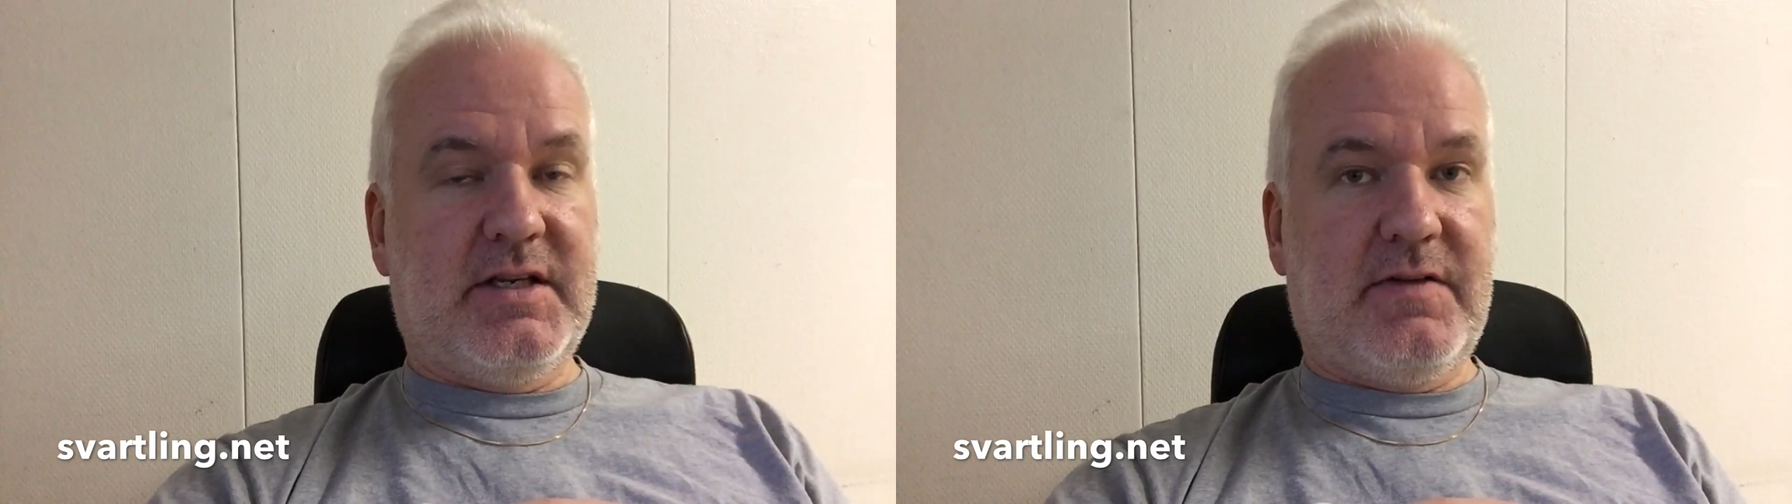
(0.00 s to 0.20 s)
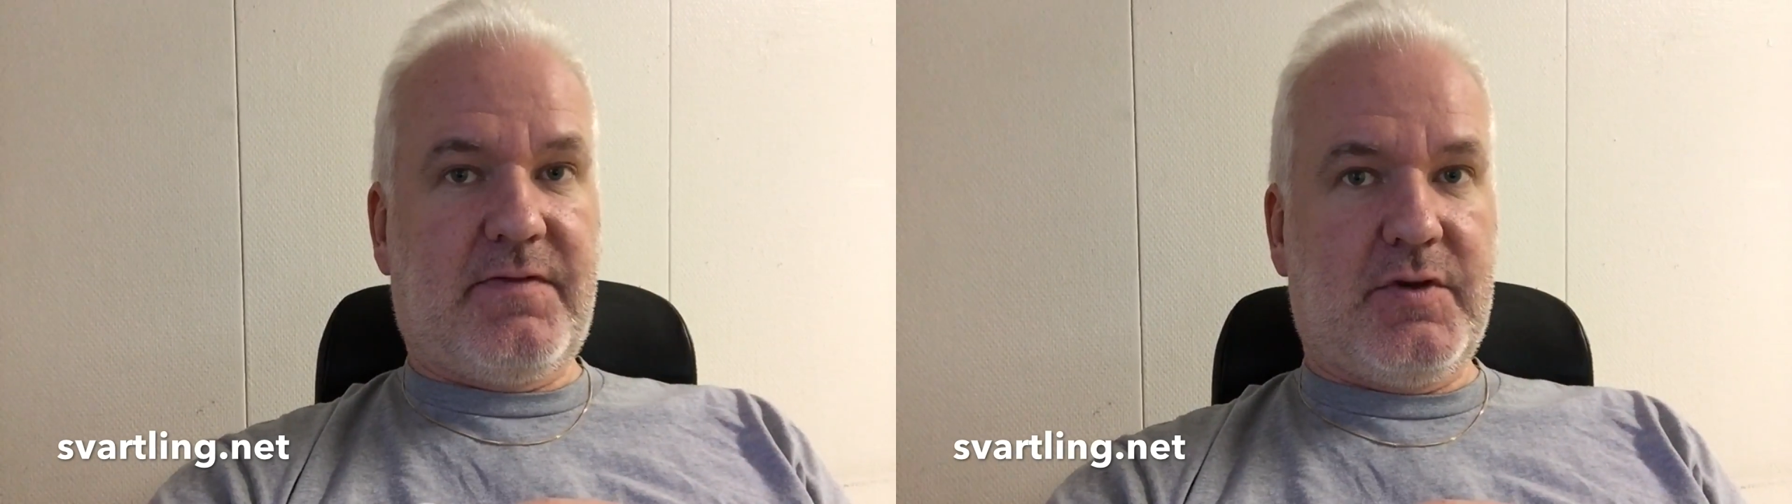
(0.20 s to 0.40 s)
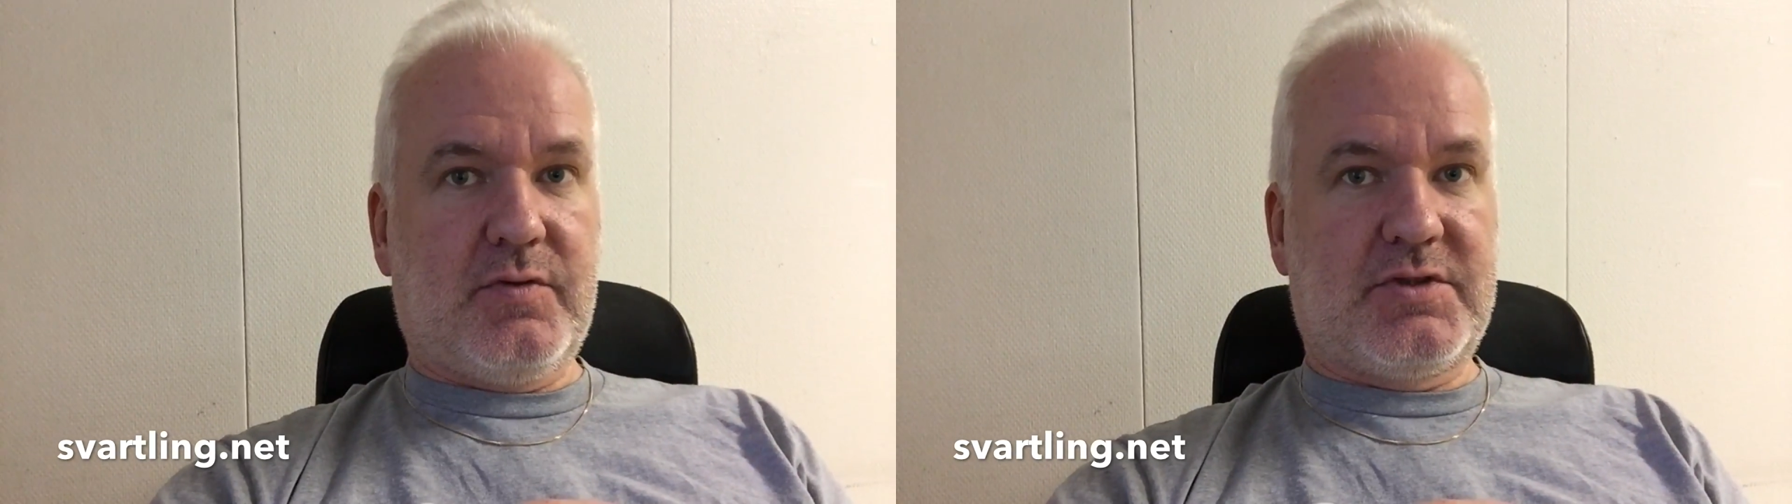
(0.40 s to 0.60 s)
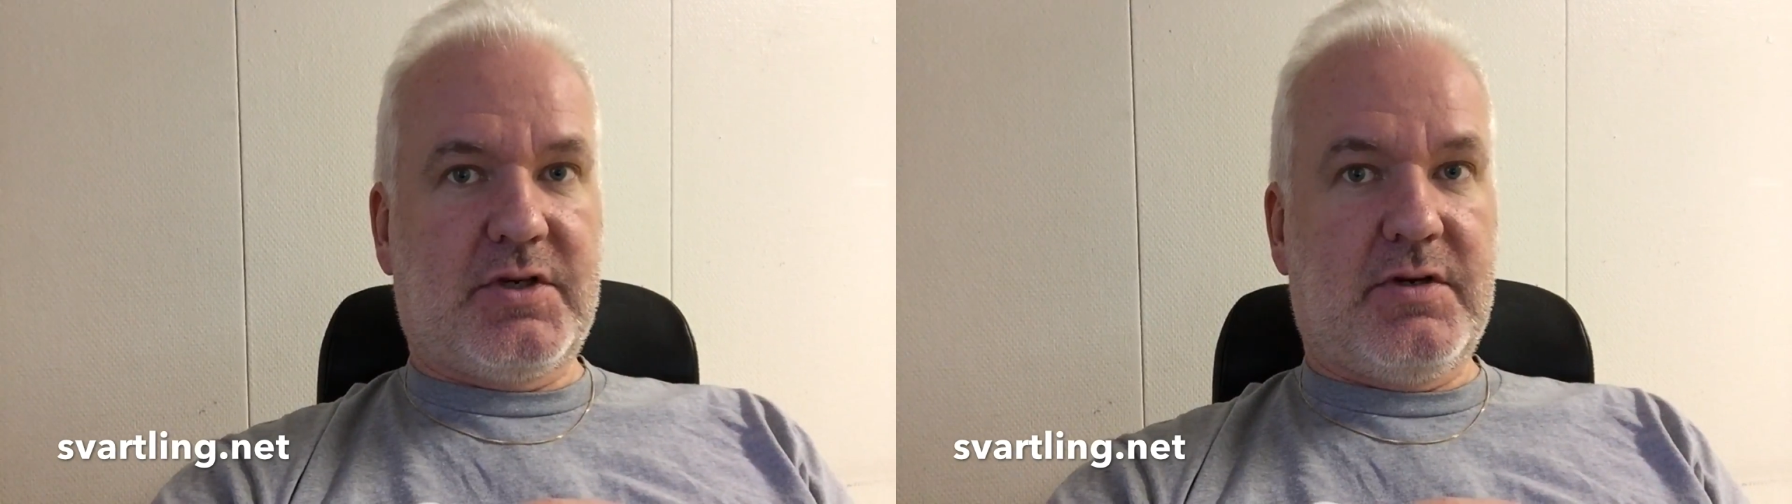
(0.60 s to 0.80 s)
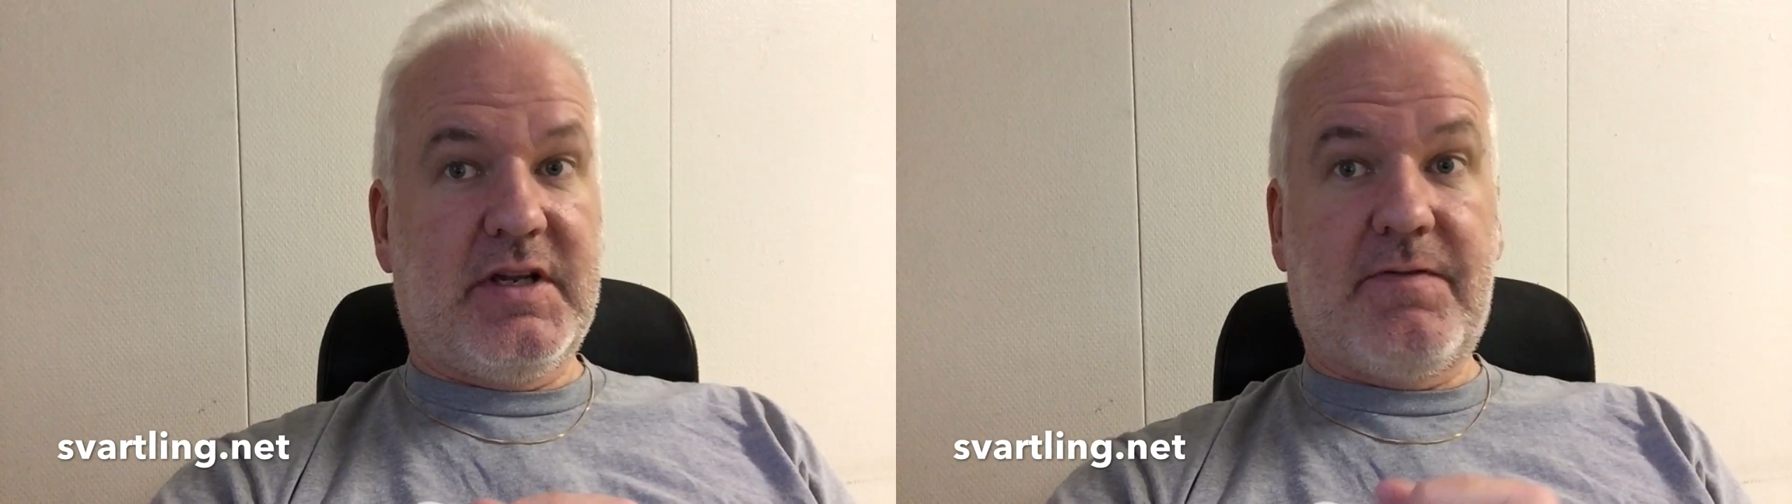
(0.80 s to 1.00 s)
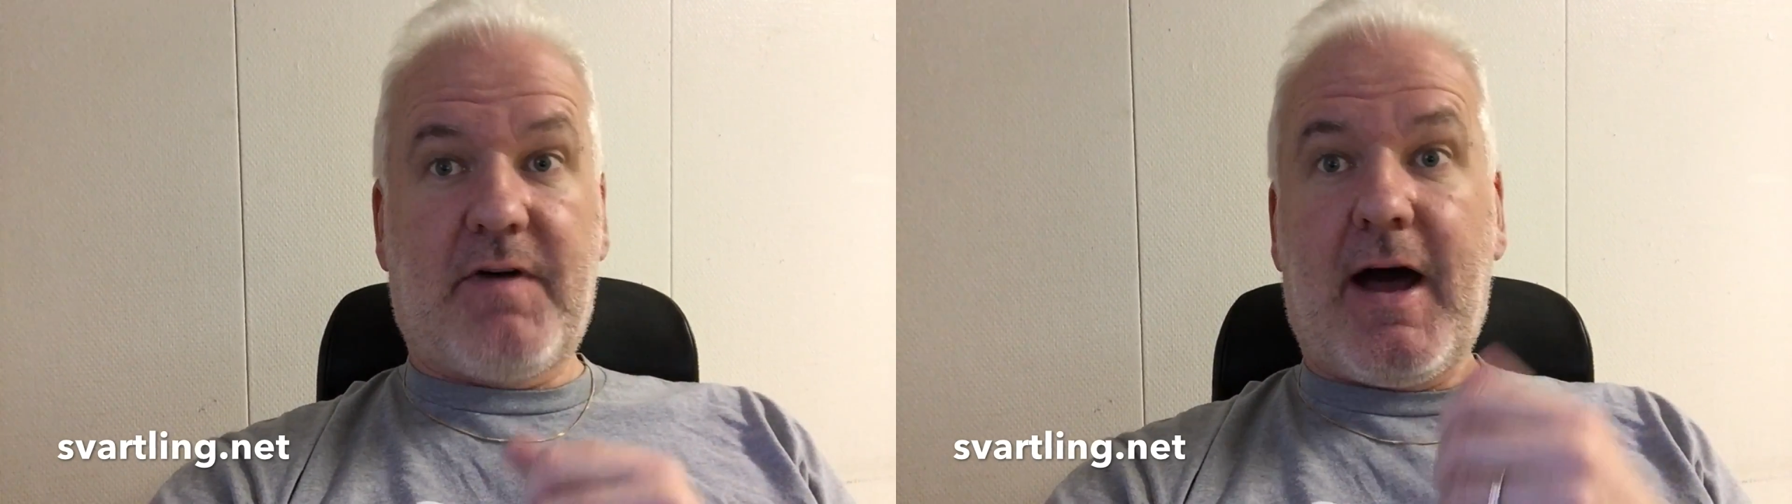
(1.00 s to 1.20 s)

in the future if